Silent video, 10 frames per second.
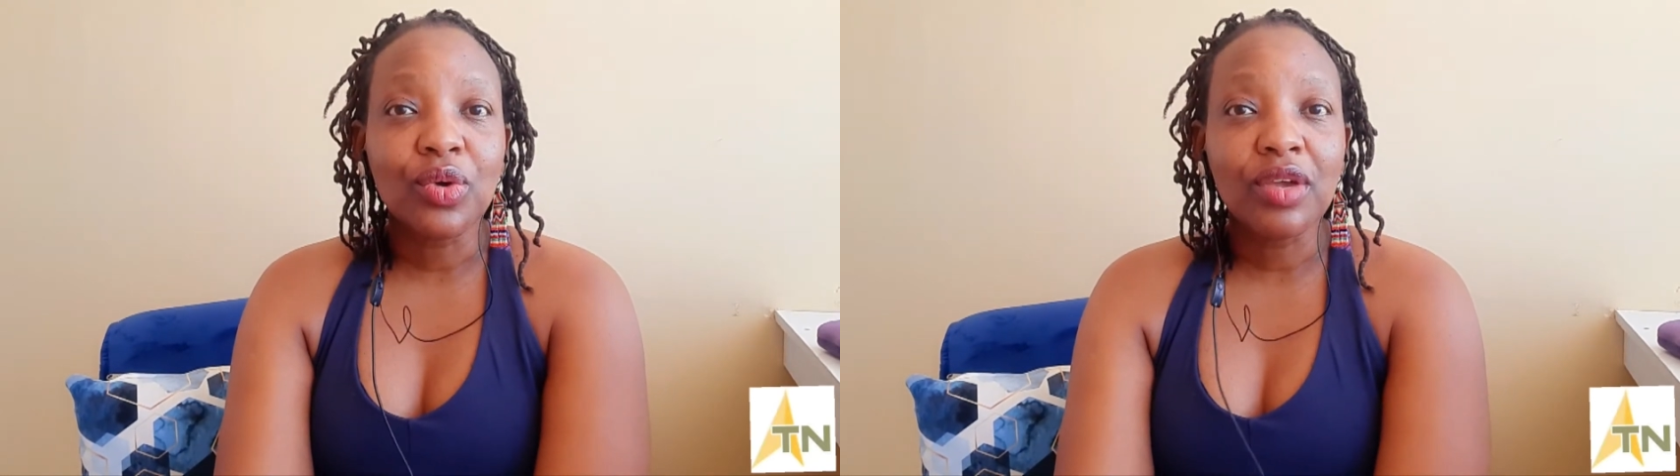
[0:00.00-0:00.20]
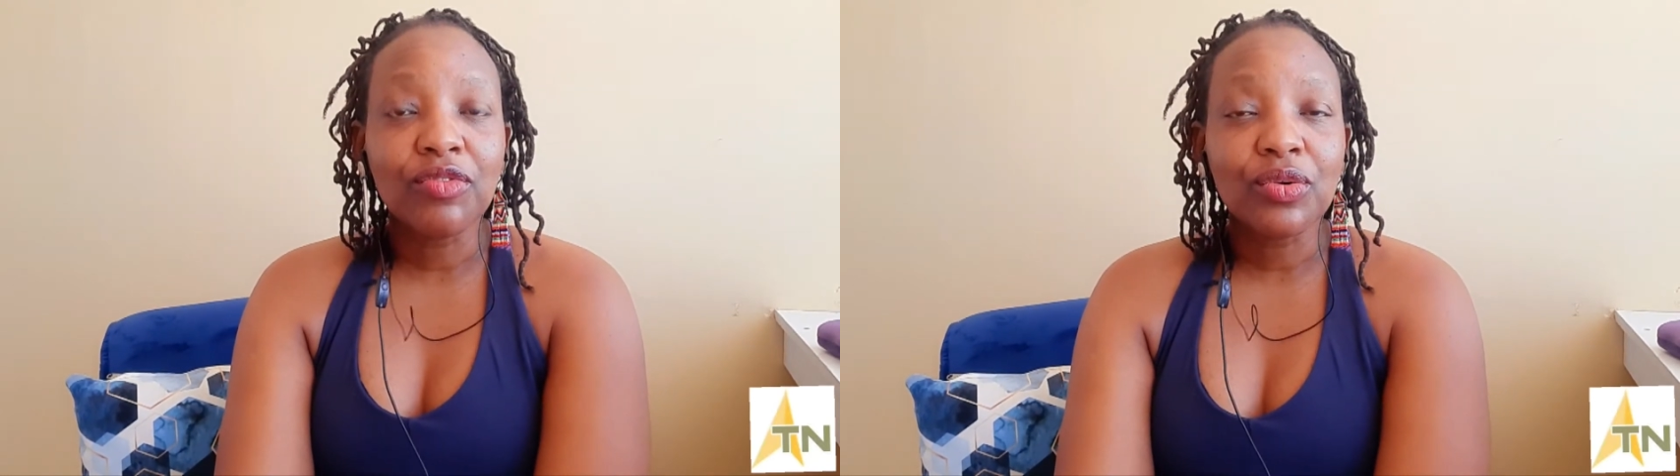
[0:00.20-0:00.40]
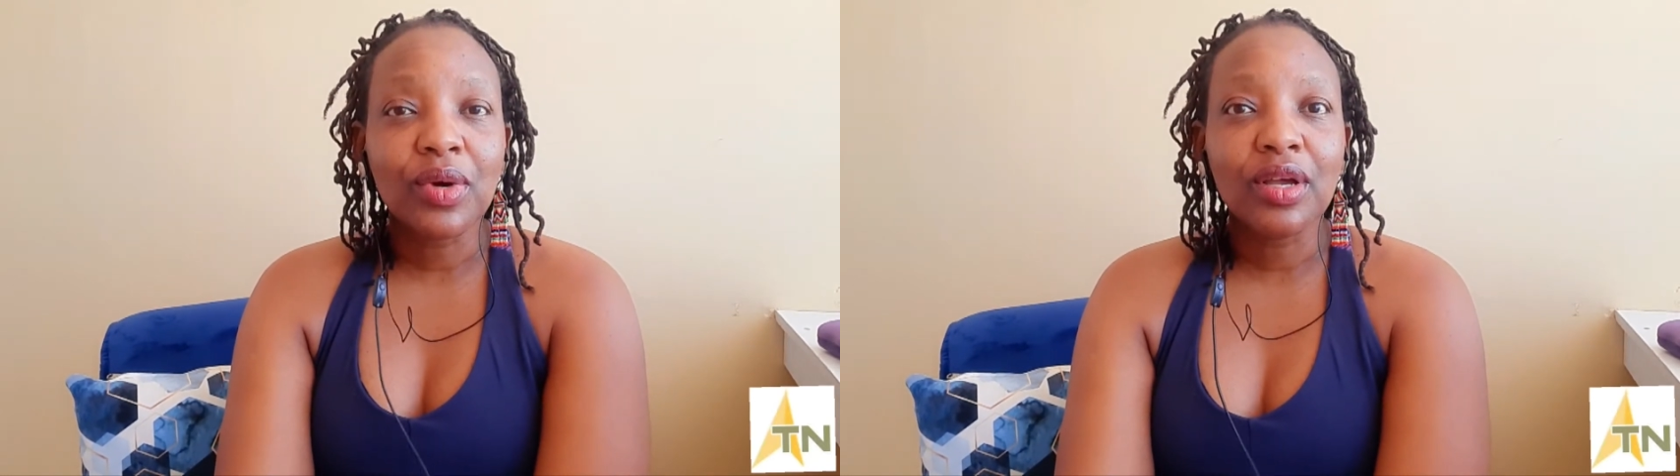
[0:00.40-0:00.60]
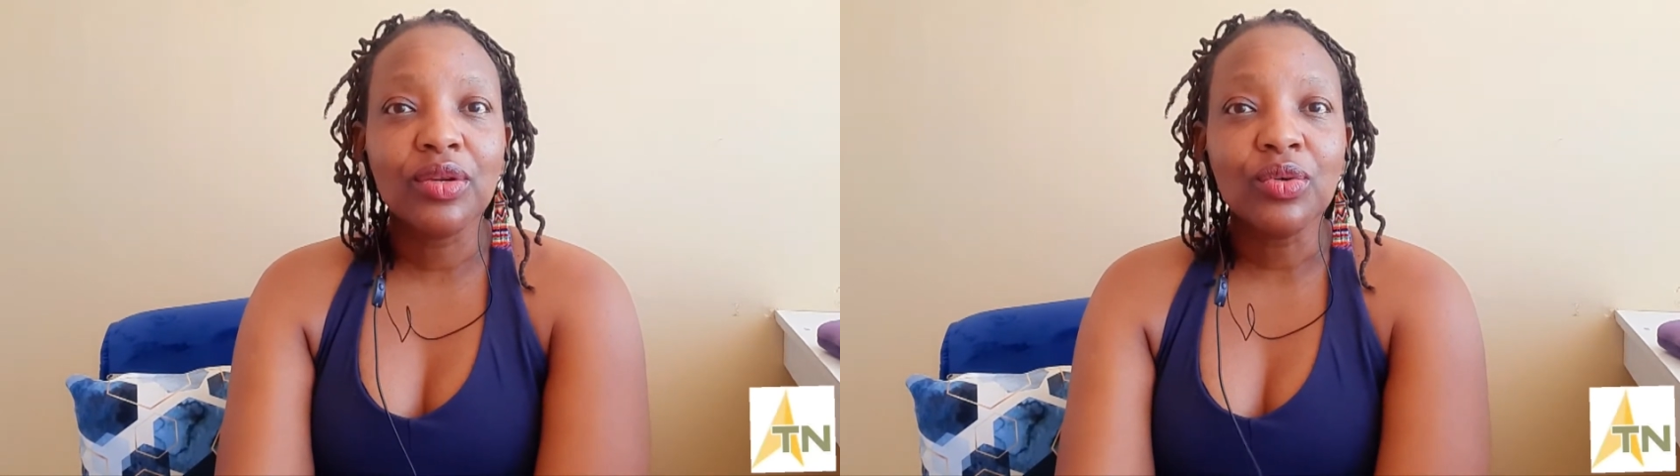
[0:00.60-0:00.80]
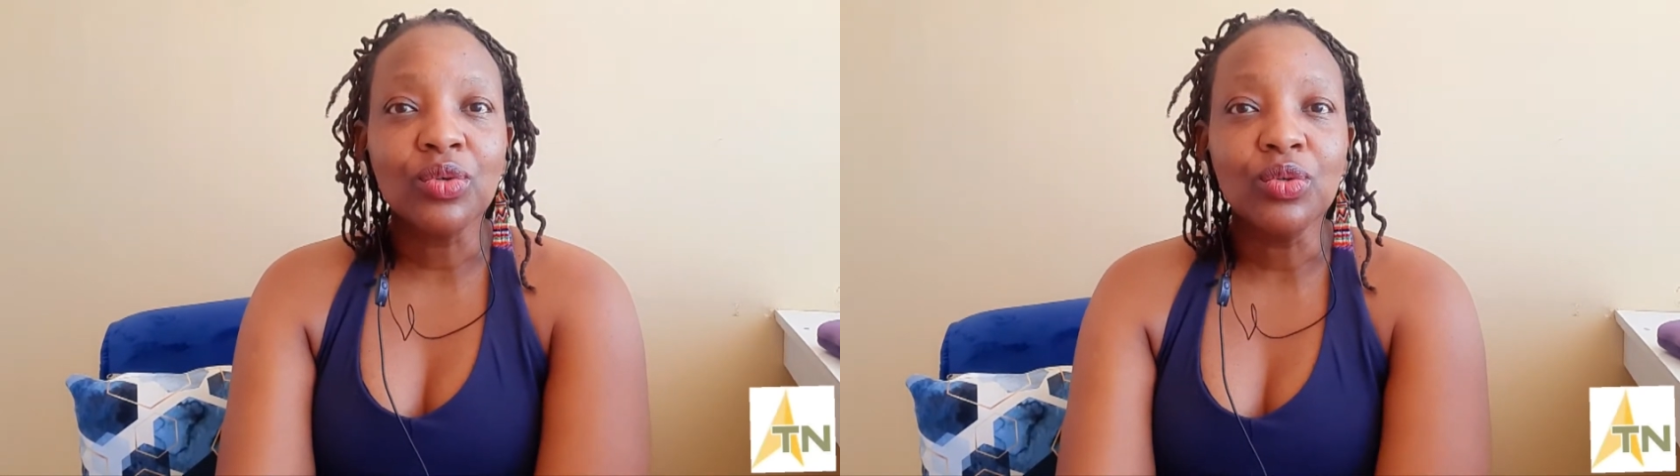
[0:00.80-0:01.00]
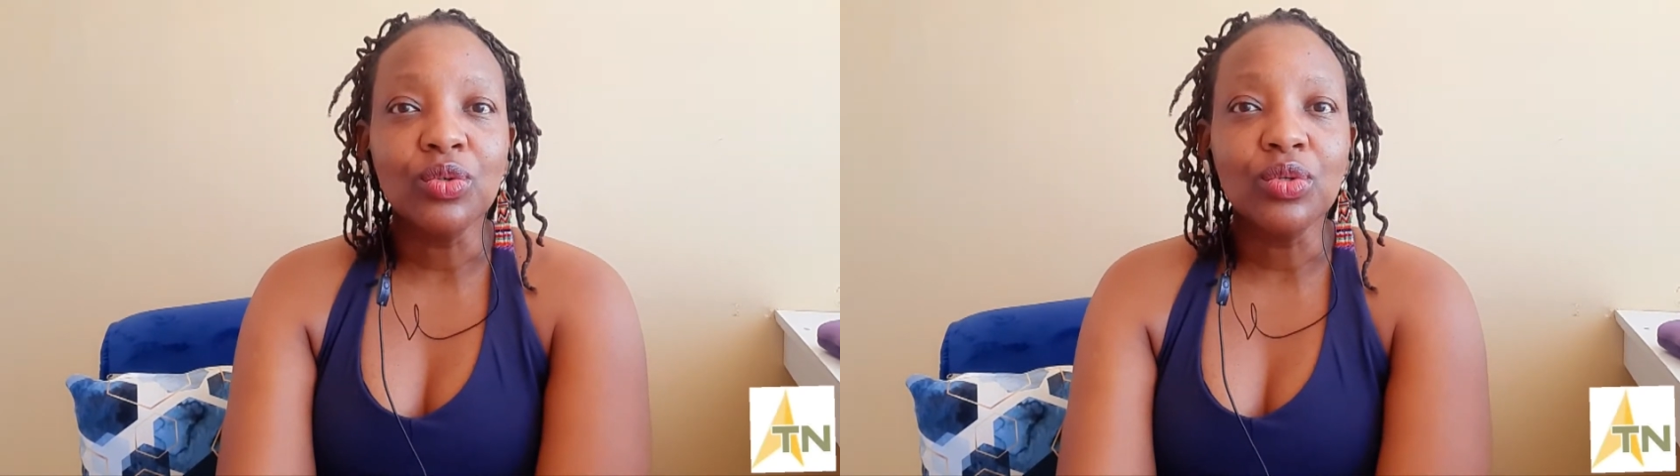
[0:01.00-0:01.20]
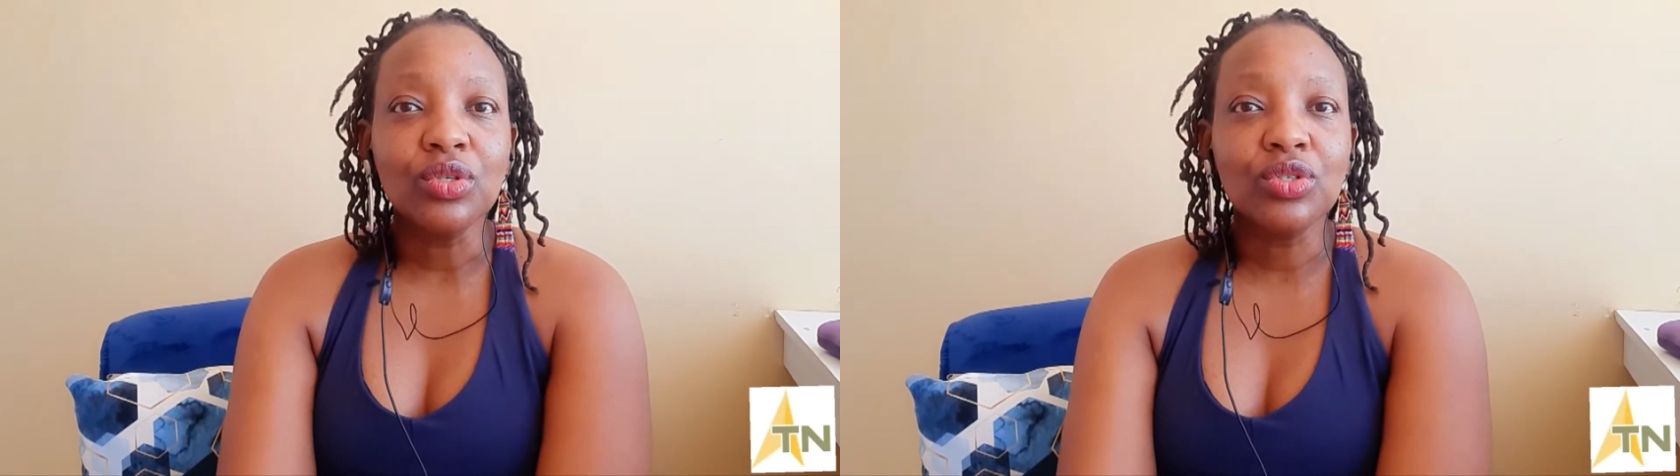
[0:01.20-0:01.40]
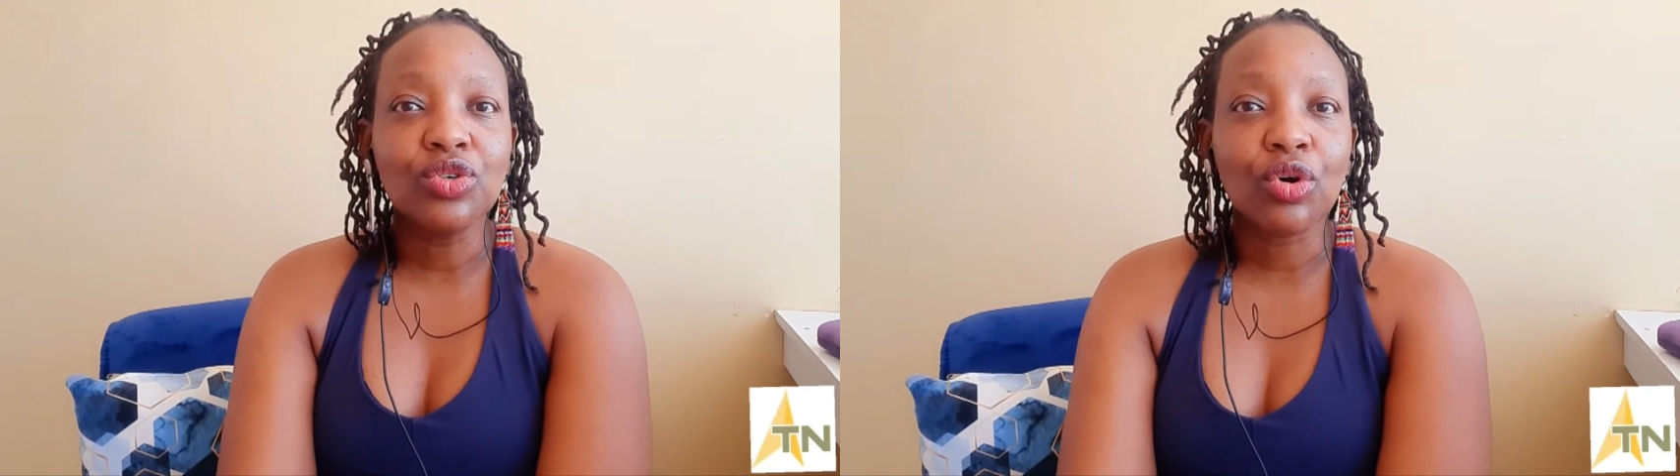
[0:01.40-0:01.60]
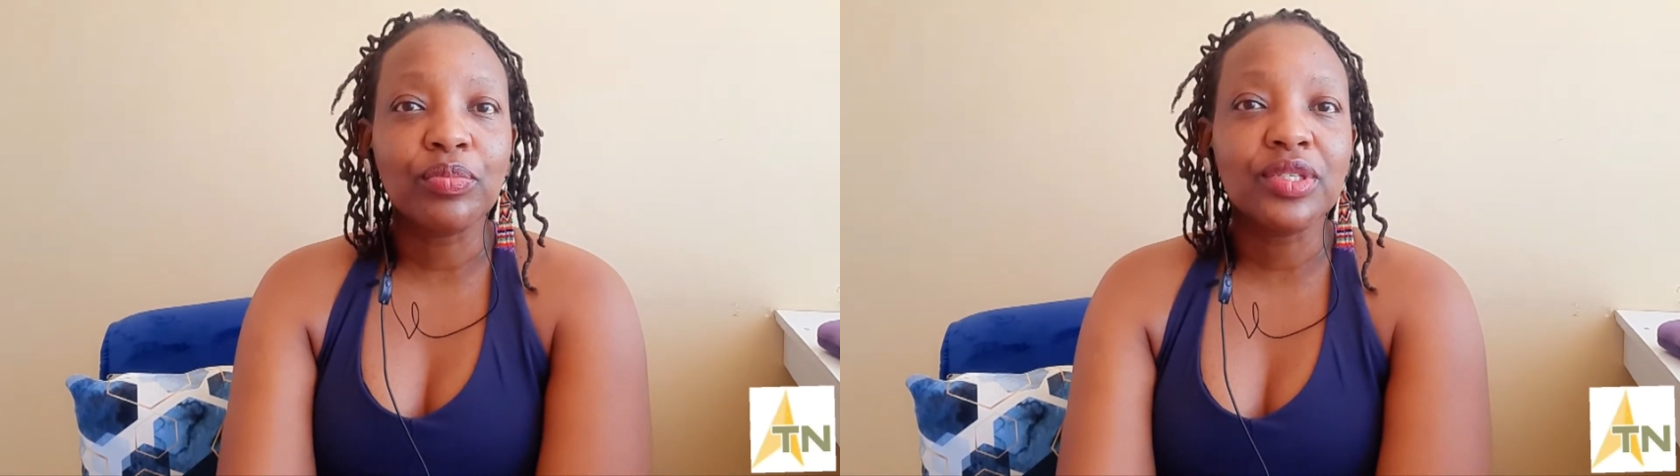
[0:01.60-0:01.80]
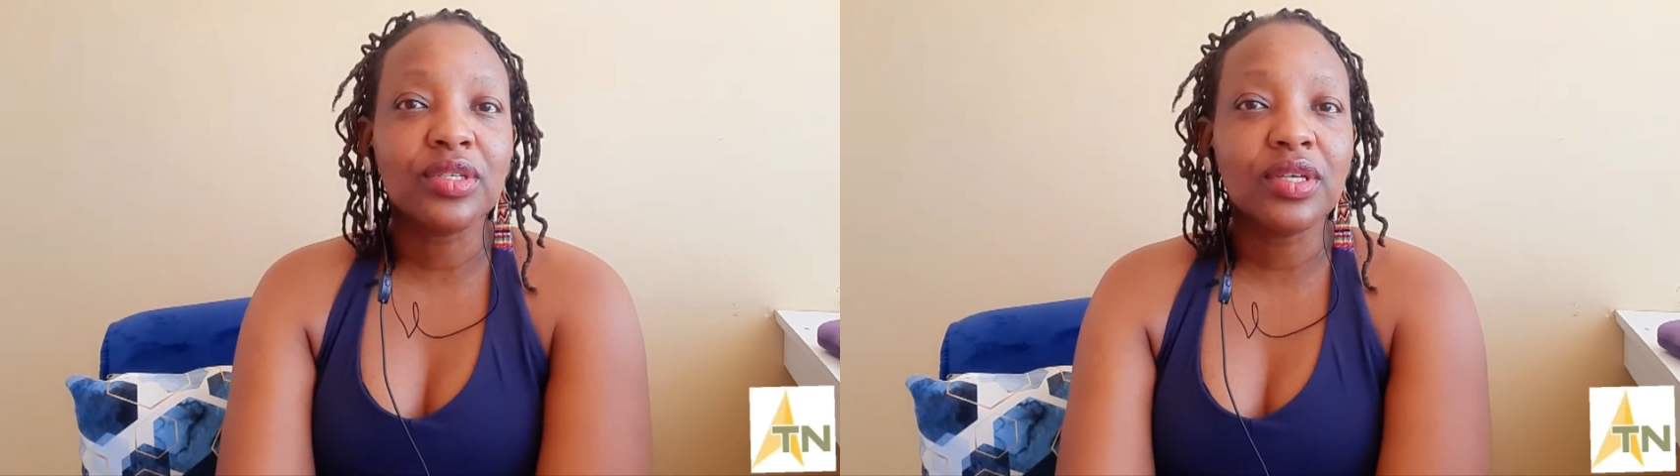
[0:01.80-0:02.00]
everyone who dropped